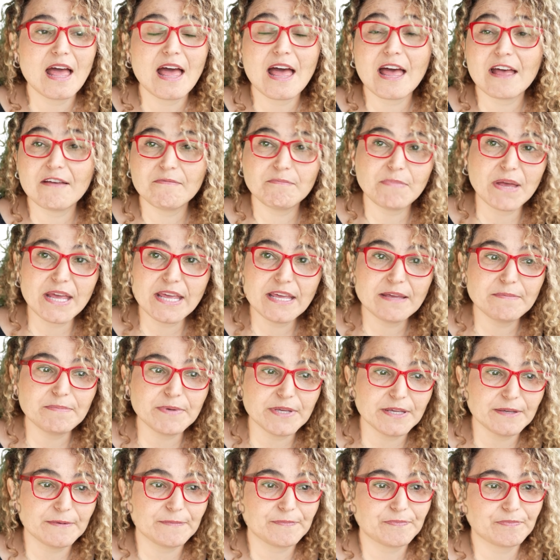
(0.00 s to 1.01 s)
A
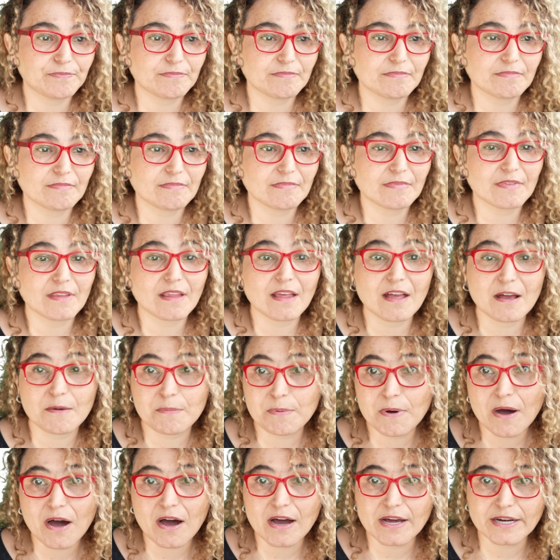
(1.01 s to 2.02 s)
baby, a
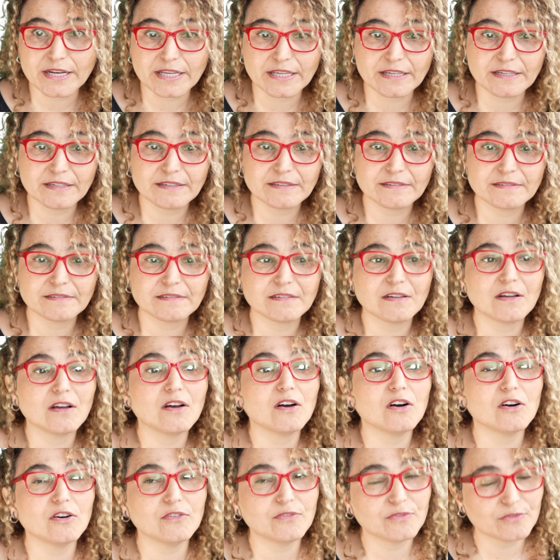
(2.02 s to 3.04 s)
party.
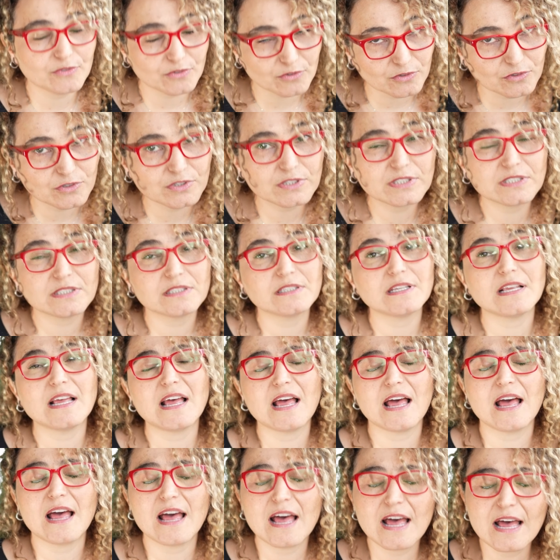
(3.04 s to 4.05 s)
Of course,
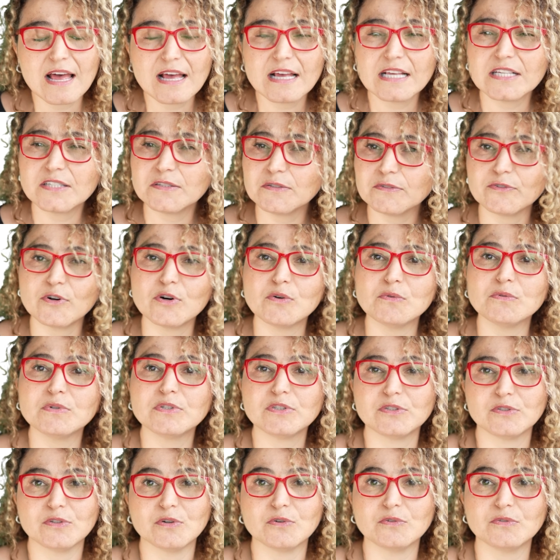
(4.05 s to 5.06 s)
as we've
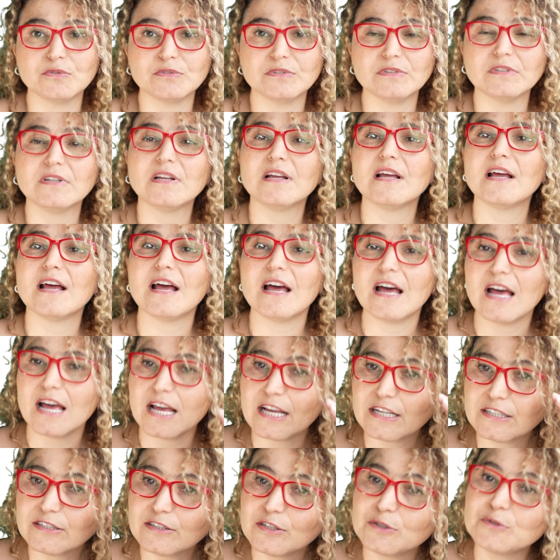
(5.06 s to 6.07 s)
always known,
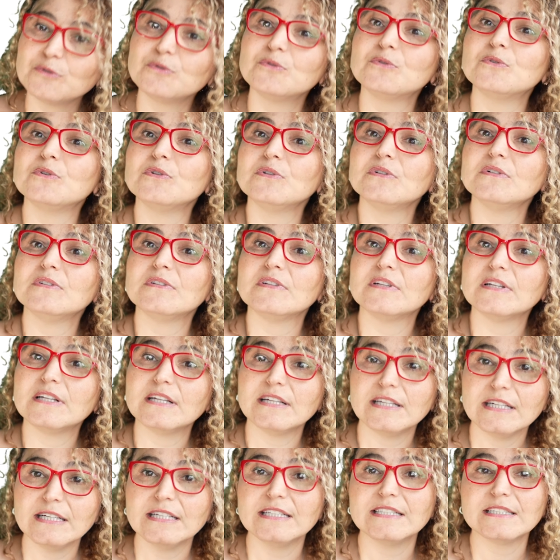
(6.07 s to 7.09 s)
as the rule
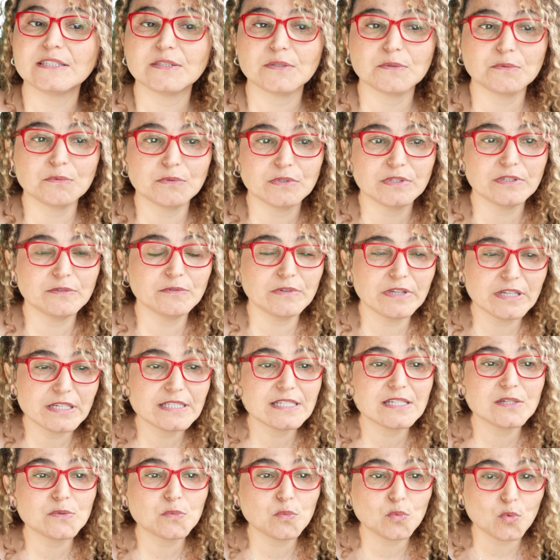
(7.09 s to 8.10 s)
is when there
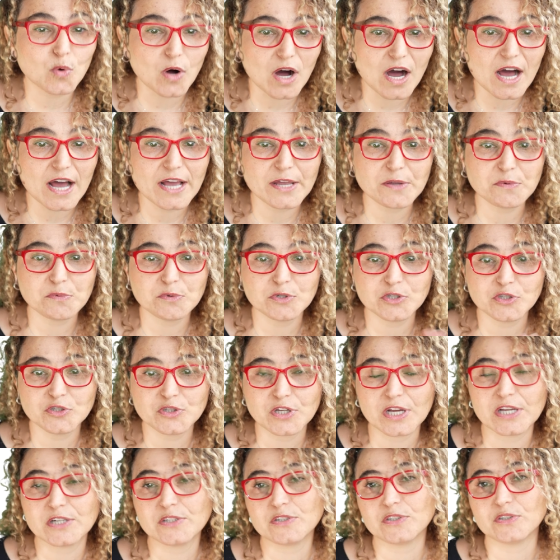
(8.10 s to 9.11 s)
is an Y, we
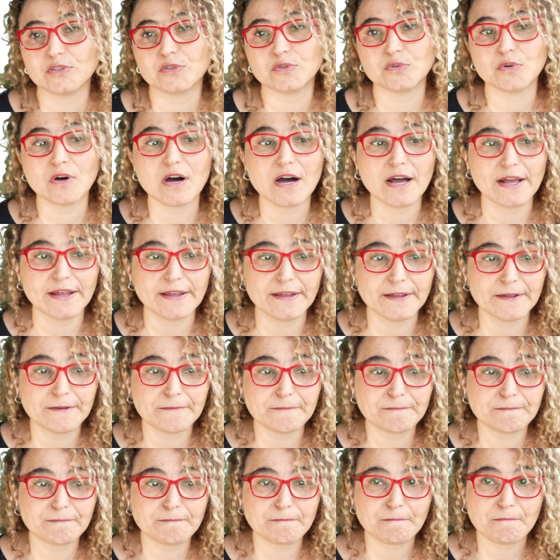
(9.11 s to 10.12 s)
change it to I.
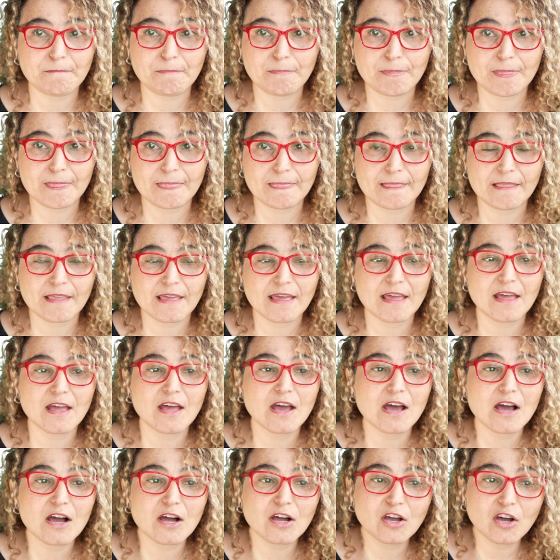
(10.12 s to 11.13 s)

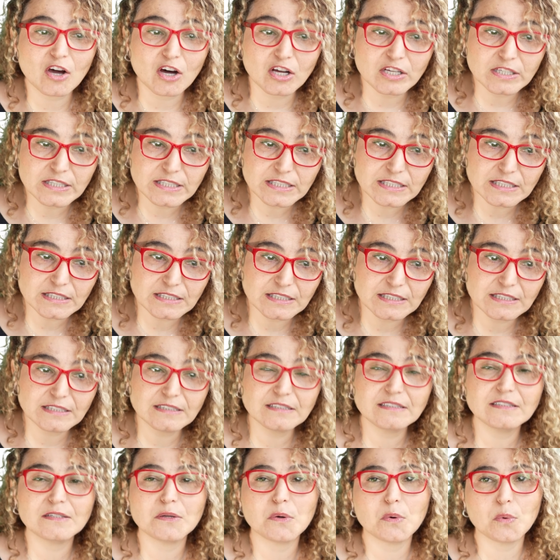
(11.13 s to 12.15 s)

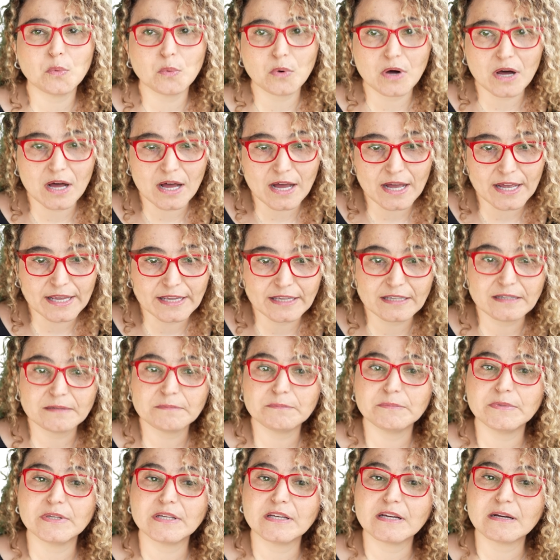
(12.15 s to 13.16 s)
Consonant Y
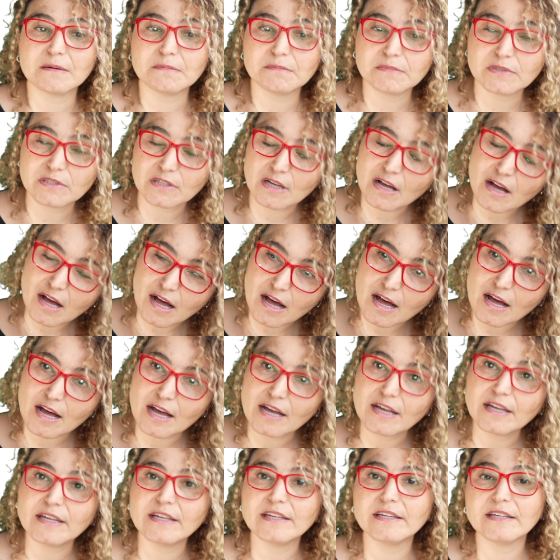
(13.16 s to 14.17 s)
becomes
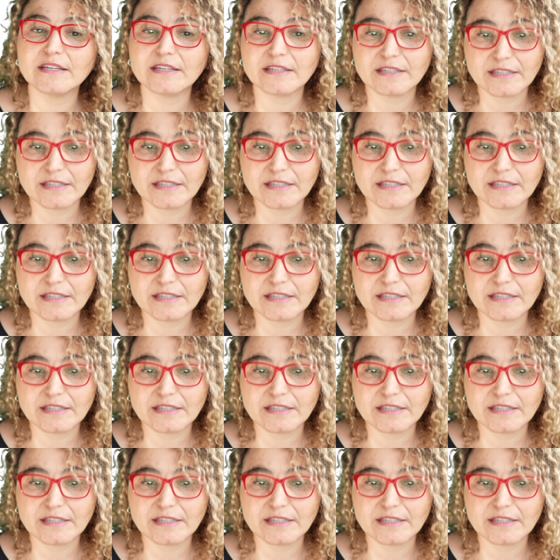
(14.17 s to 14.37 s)
IES.